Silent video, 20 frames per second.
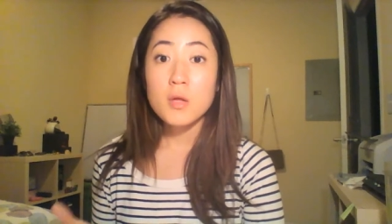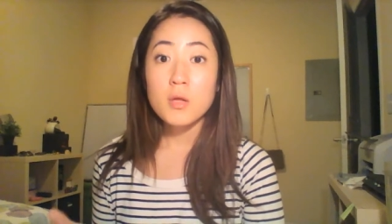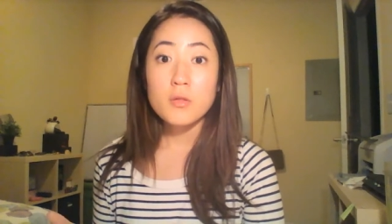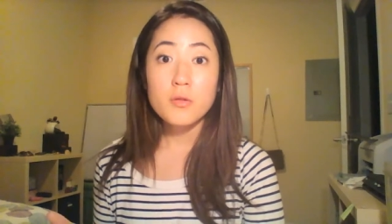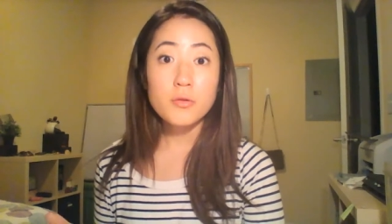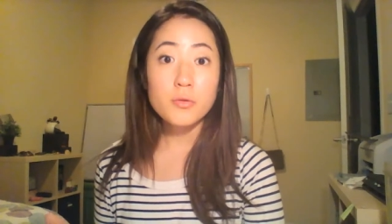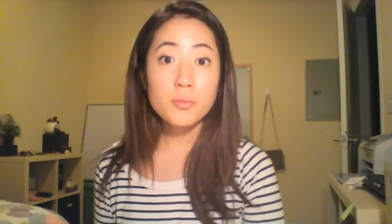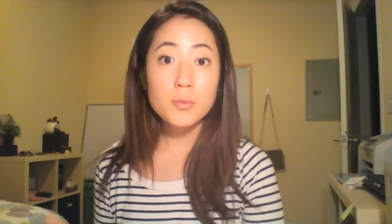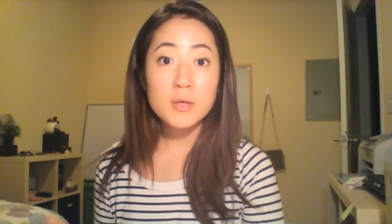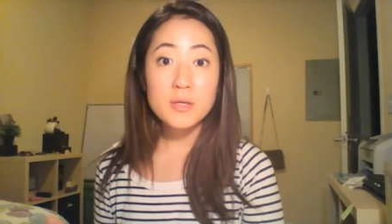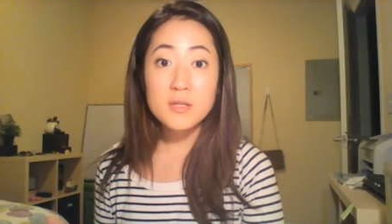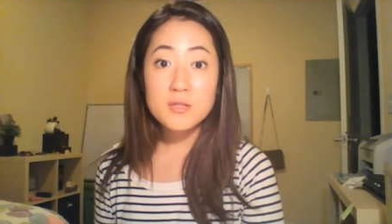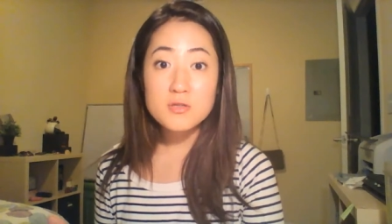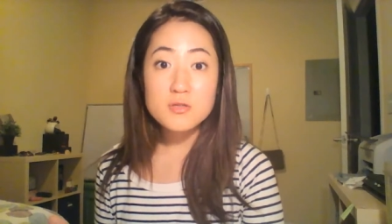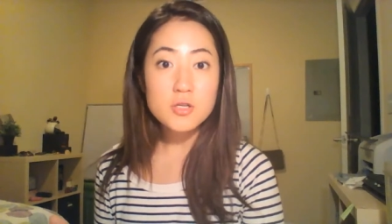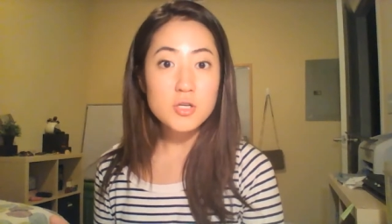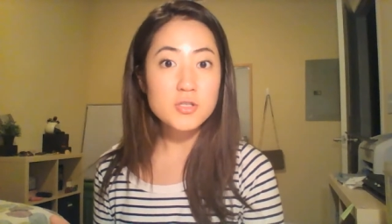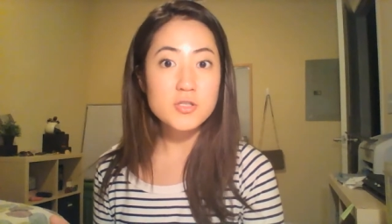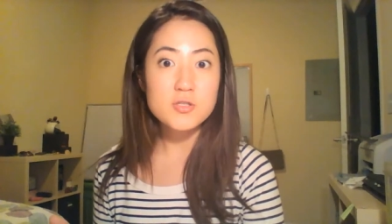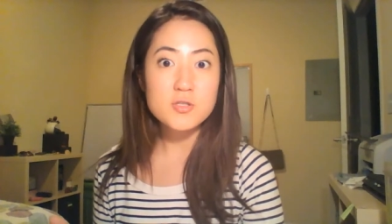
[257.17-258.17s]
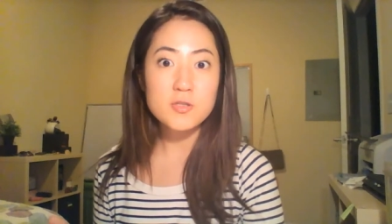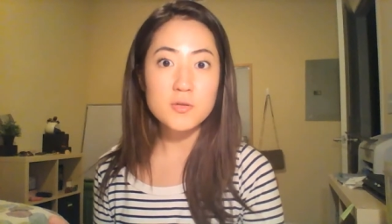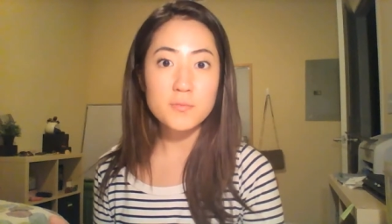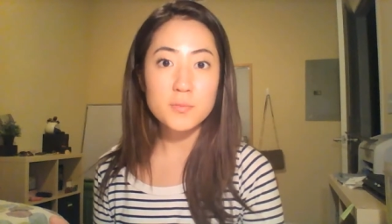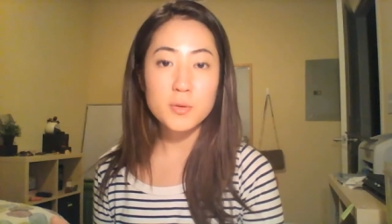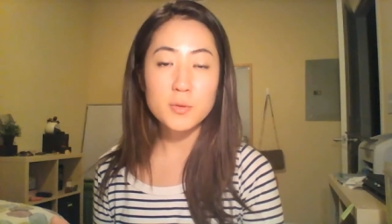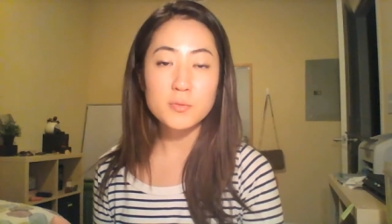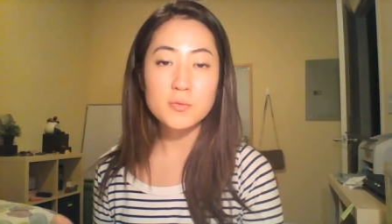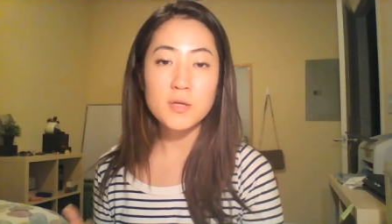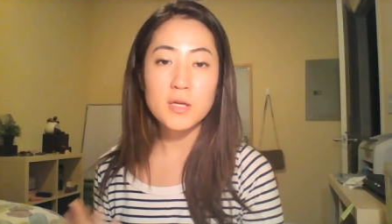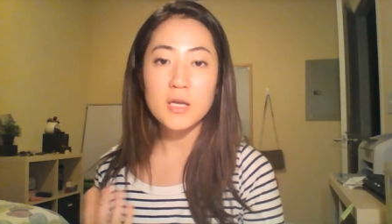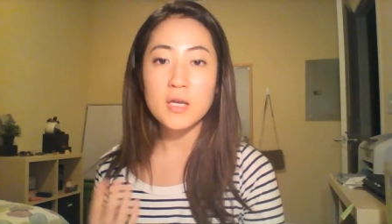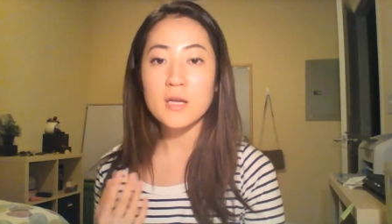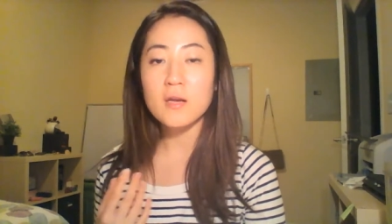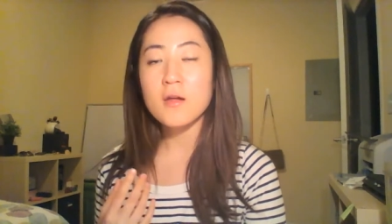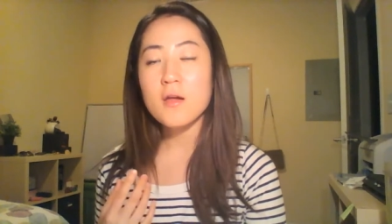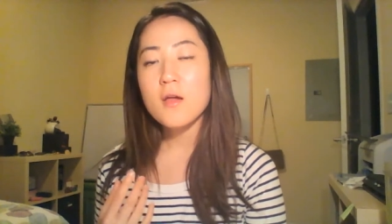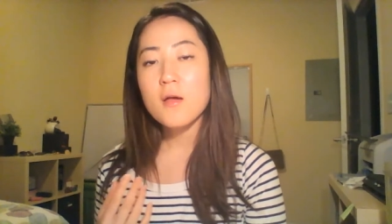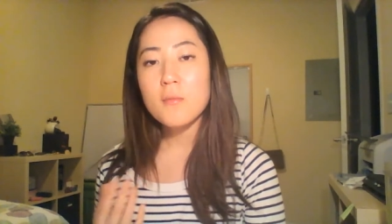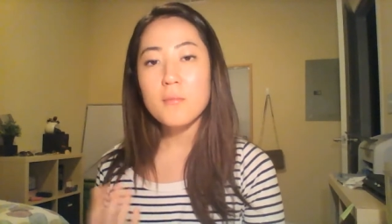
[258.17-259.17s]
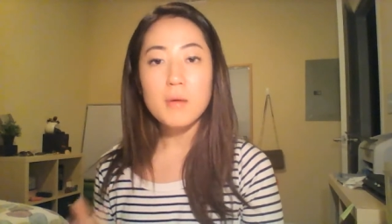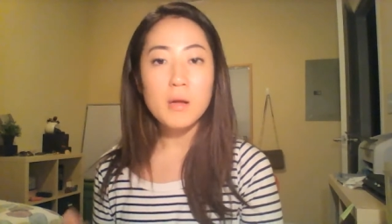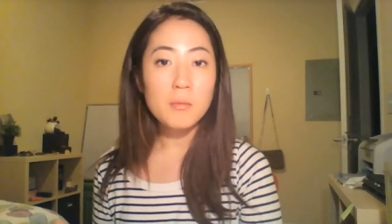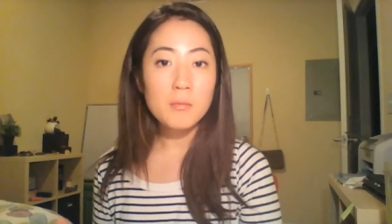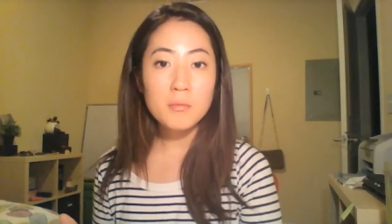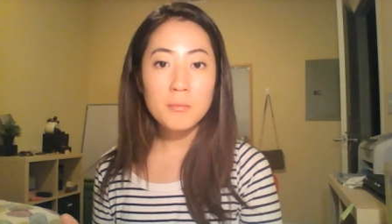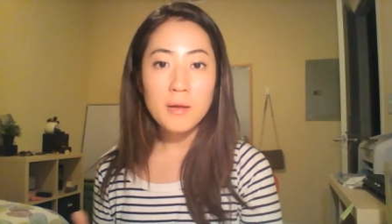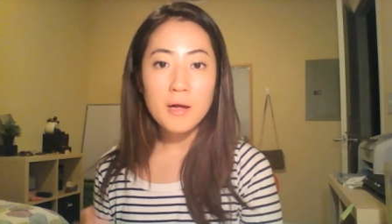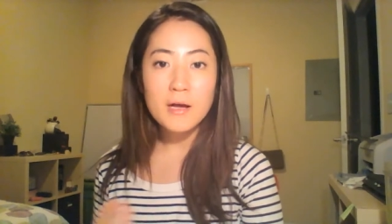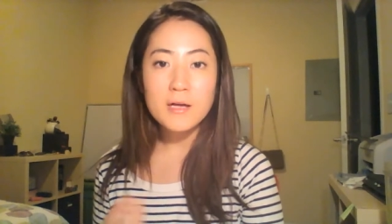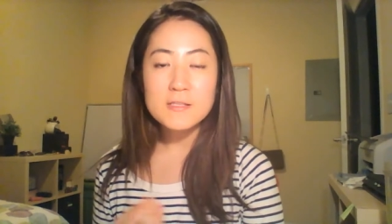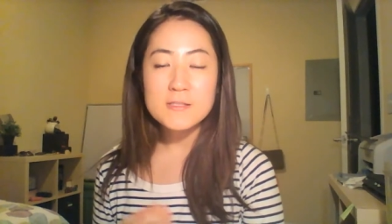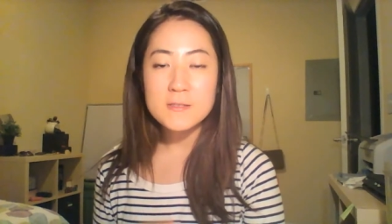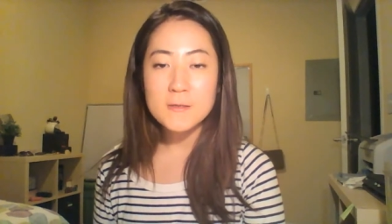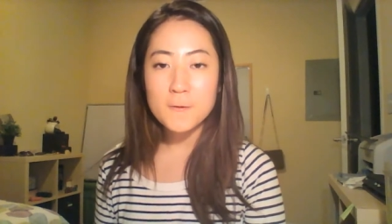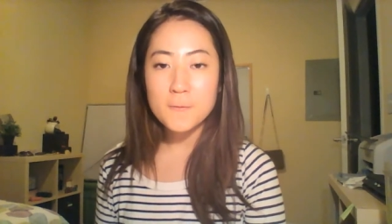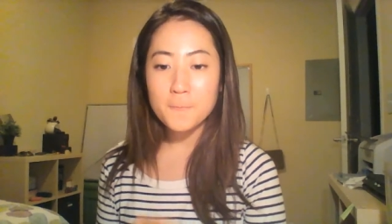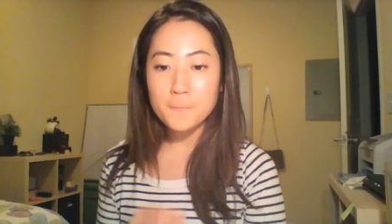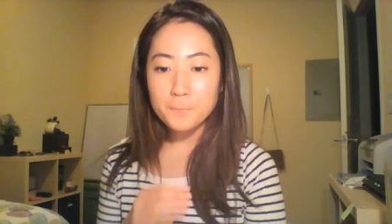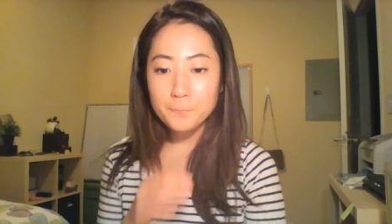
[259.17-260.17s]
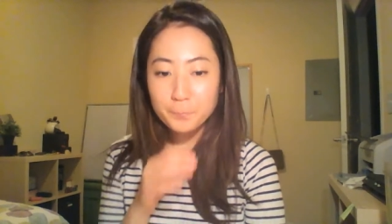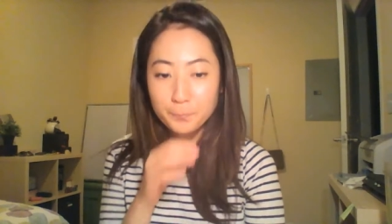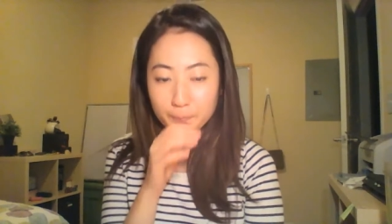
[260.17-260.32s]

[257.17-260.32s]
the 3D structures of protein, blah, blah, blah. So